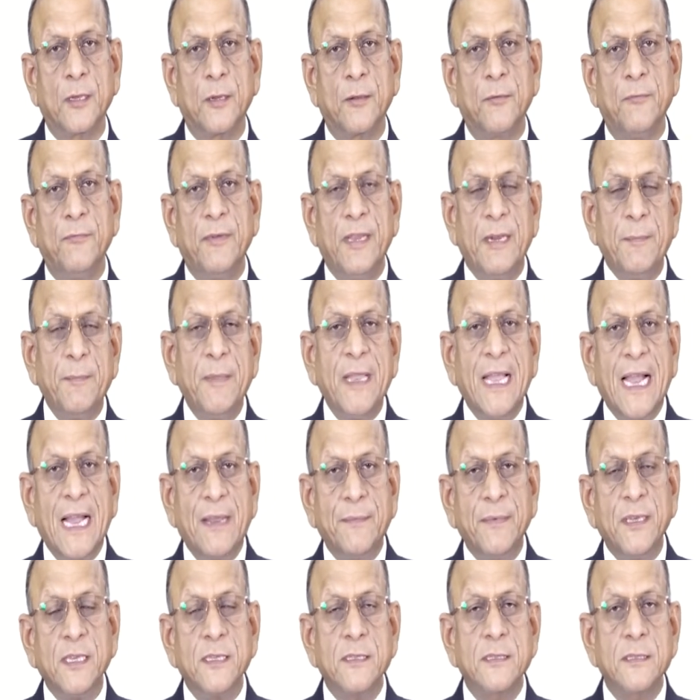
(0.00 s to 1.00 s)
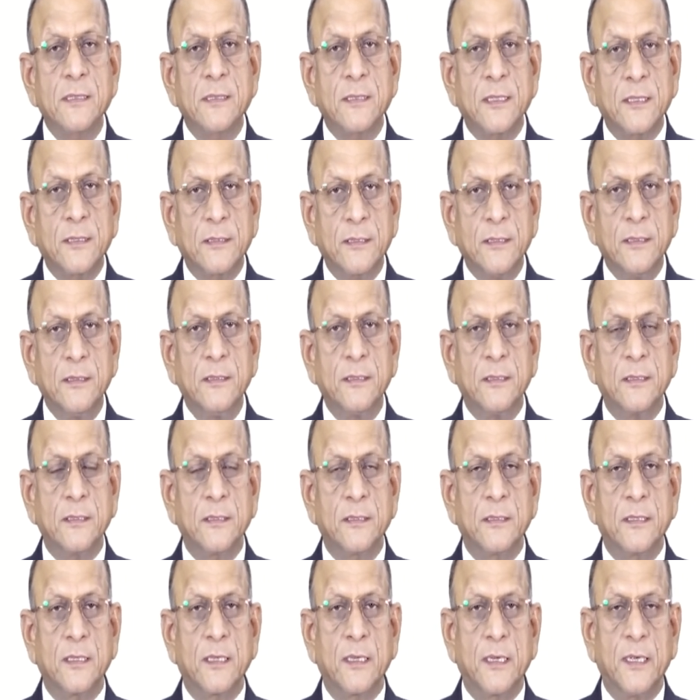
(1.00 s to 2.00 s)
will be having certain
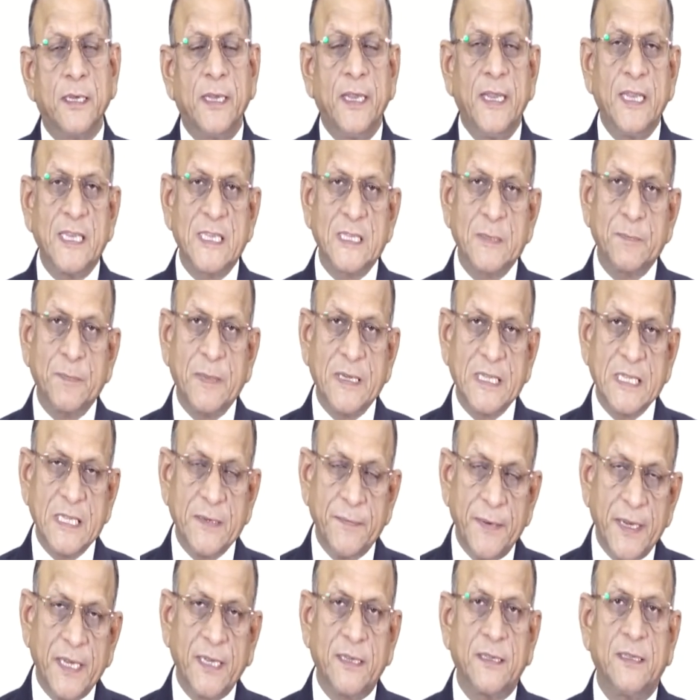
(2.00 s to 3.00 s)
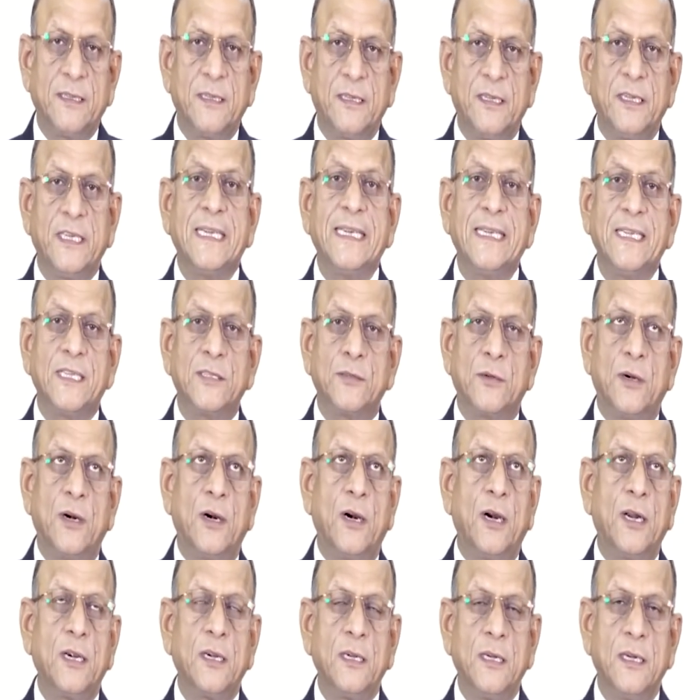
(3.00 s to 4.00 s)
specific needs
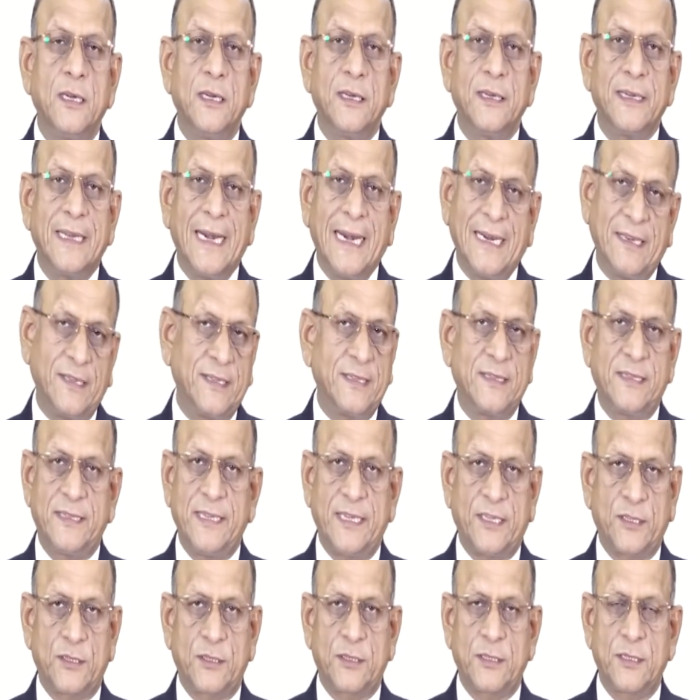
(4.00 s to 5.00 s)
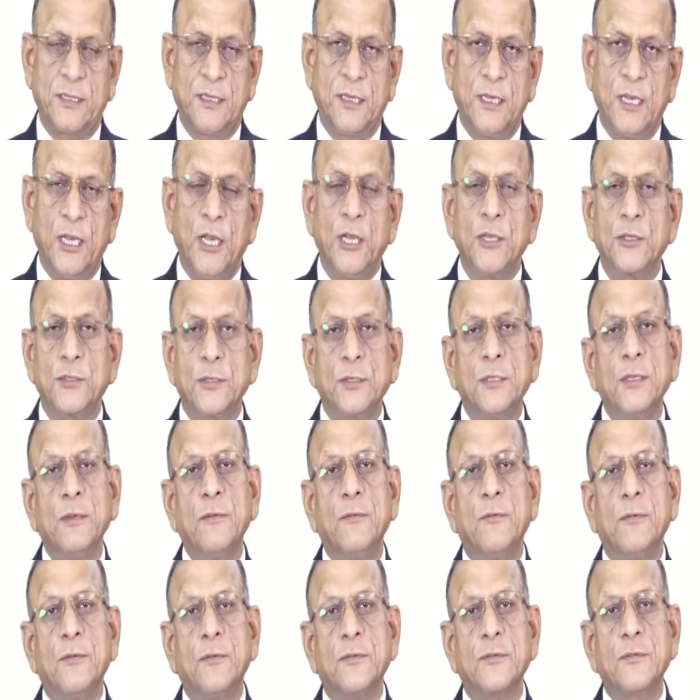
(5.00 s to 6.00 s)
or characteristics. So
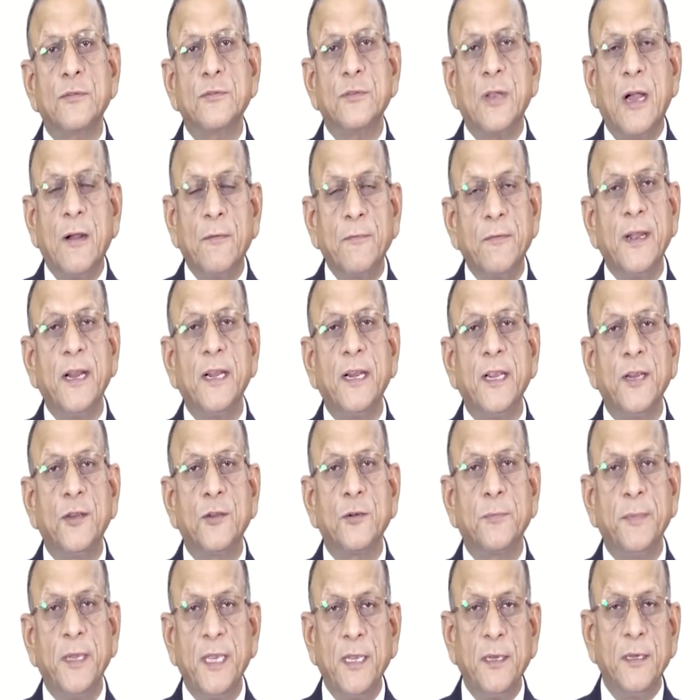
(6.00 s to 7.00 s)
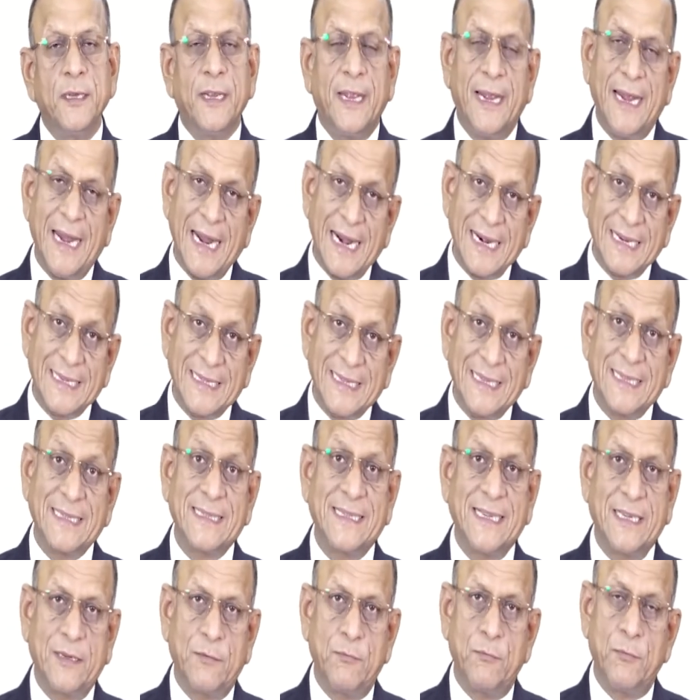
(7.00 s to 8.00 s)
the software need to be
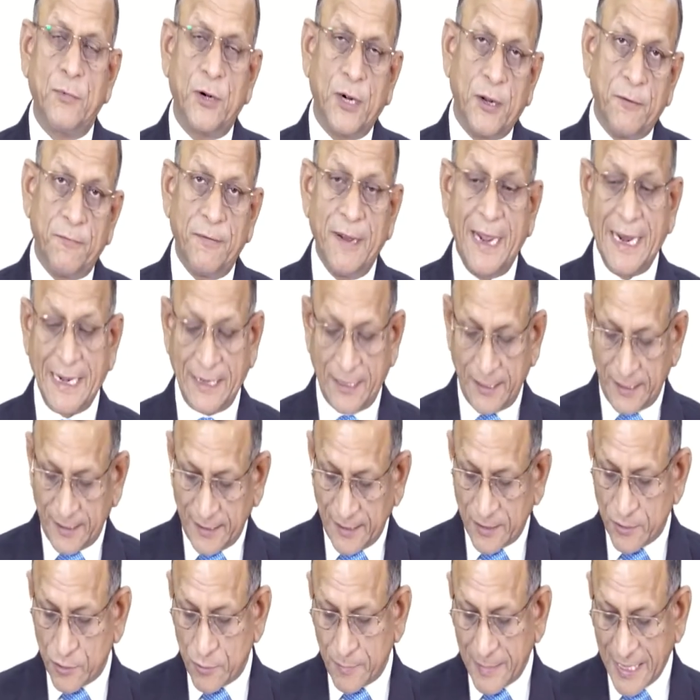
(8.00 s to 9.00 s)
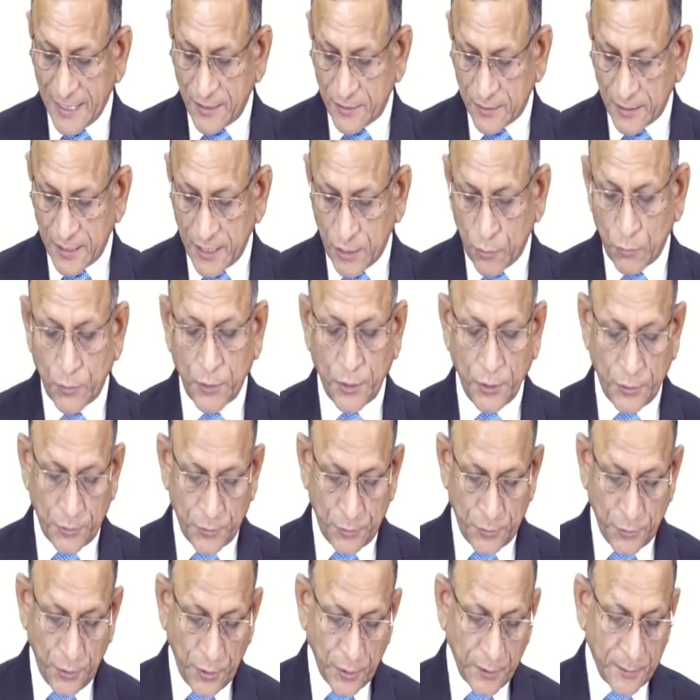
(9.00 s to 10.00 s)
adjusted, modified, customized according to
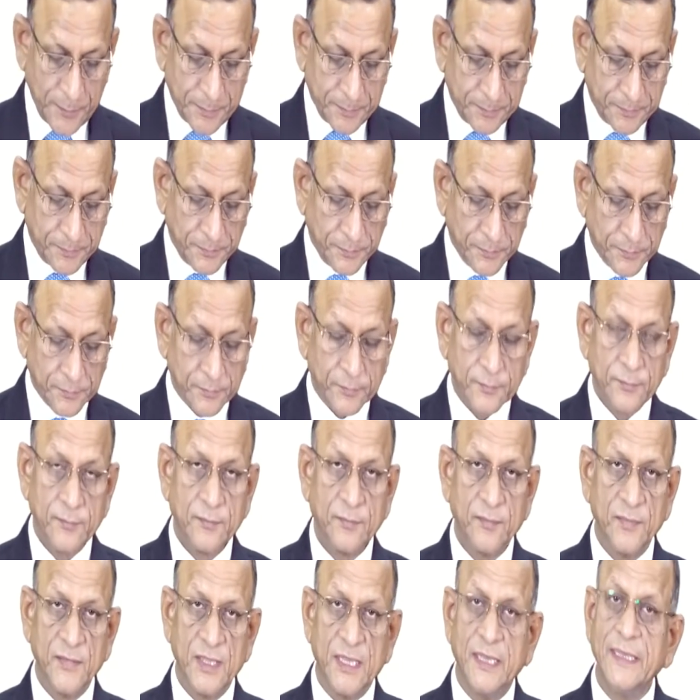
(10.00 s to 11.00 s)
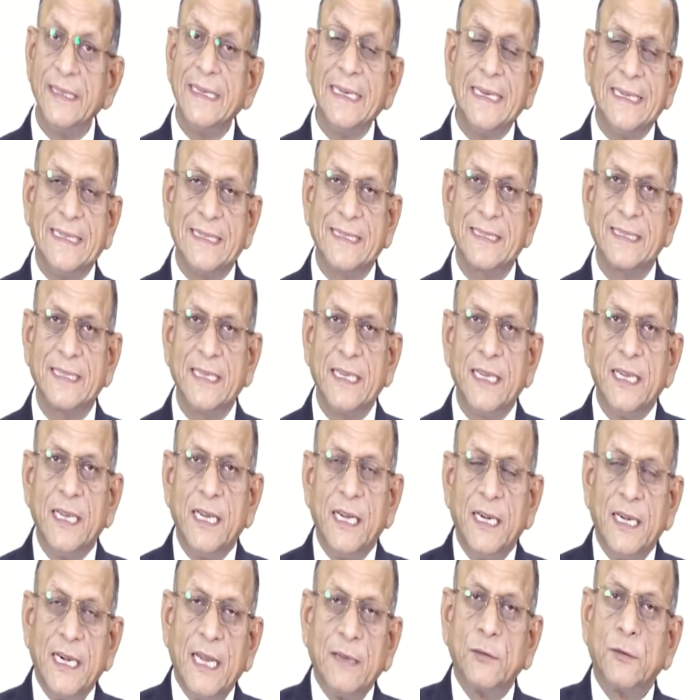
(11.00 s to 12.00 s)
your needs.
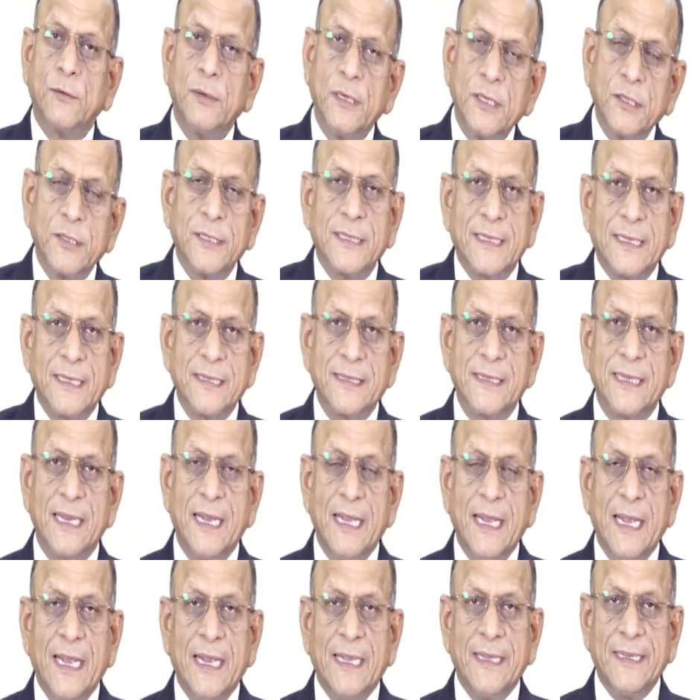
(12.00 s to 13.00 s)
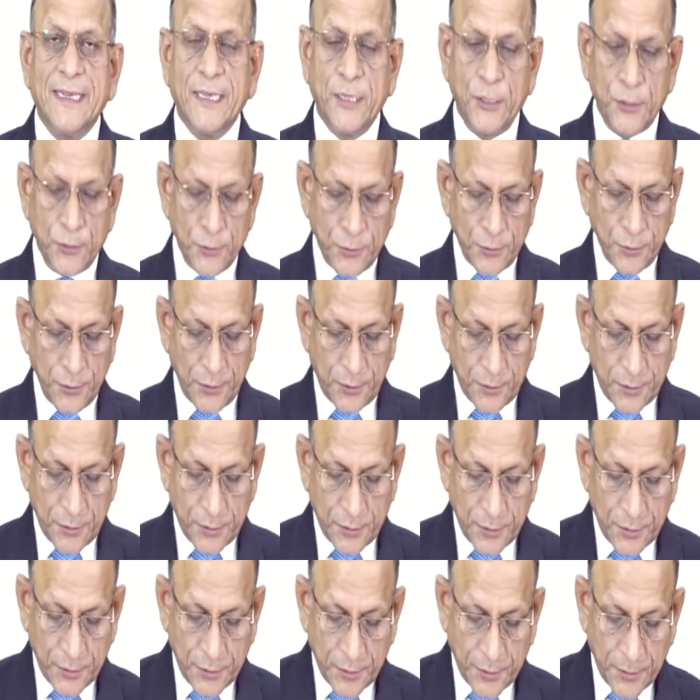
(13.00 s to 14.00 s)
Now the question is that you should
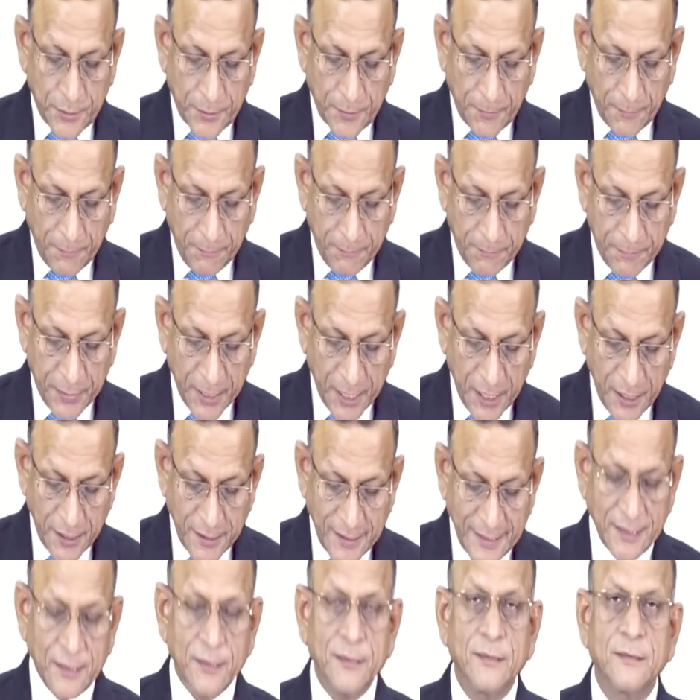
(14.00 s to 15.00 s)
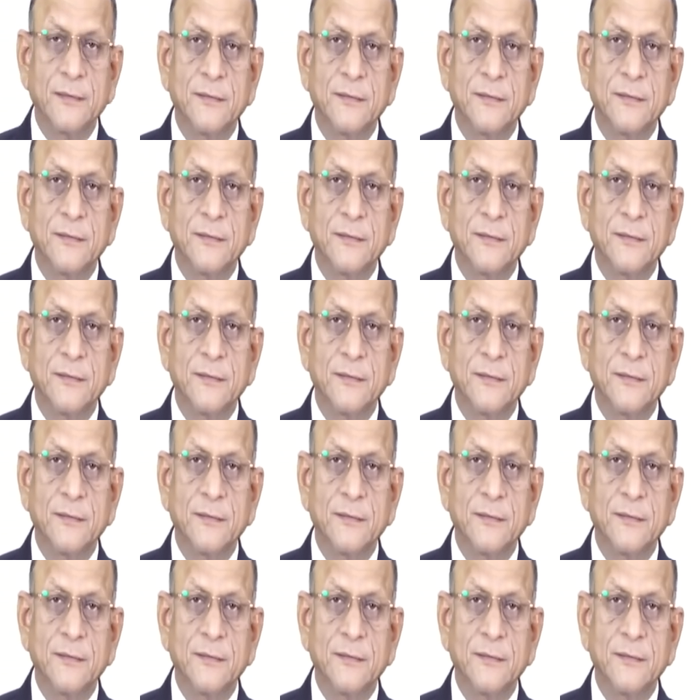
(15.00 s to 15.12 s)
build it,